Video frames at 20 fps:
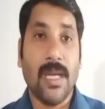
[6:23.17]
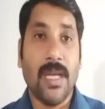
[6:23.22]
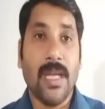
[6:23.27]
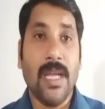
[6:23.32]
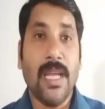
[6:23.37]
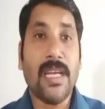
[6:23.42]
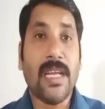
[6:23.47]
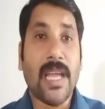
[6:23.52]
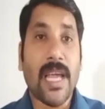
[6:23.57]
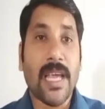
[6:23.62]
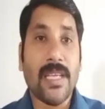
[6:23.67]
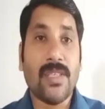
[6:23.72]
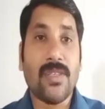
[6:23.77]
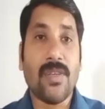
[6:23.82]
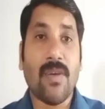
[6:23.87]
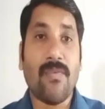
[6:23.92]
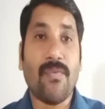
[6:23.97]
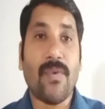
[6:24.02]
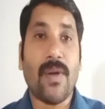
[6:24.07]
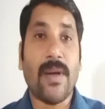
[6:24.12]
In case
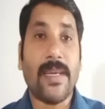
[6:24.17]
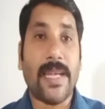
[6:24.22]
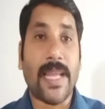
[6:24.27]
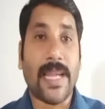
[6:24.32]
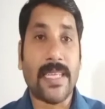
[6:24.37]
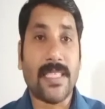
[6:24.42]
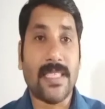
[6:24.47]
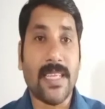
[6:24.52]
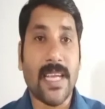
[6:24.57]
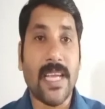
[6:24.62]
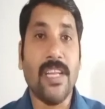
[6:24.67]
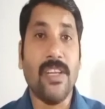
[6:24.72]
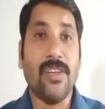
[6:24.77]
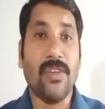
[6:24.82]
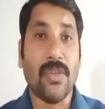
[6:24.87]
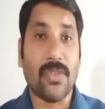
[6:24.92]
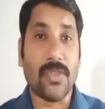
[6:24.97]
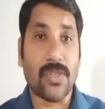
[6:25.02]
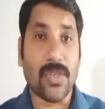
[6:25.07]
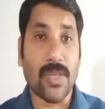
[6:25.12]
of textile
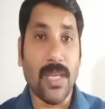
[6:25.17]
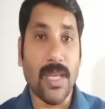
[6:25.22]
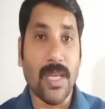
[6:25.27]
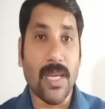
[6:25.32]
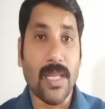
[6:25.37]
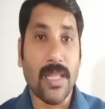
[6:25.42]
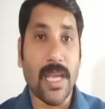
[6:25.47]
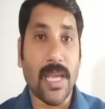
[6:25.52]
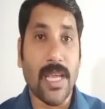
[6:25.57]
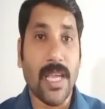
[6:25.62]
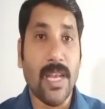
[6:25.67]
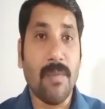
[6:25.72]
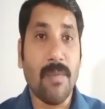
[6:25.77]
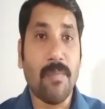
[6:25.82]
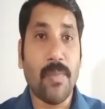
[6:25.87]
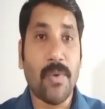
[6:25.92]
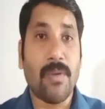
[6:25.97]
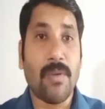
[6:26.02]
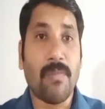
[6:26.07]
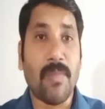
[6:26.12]
industry, the
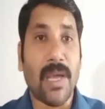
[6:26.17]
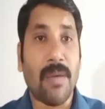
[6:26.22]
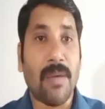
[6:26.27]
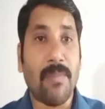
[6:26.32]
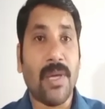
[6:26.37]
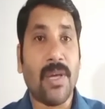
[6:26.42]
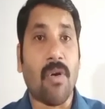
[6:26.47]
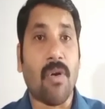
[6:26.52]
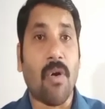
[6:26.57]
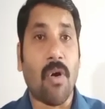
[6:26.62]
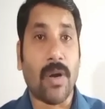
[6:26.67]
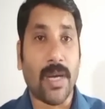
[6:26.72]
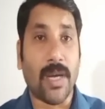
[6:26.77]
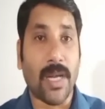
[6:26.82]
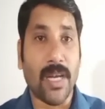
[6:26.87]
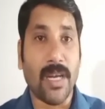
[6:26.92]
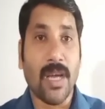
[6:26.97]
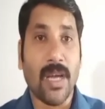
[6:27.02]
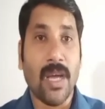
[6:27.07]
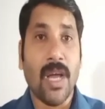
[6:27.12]
input may be
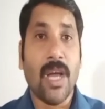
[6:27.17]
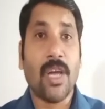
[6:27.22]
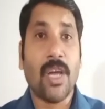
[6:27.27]
cotton,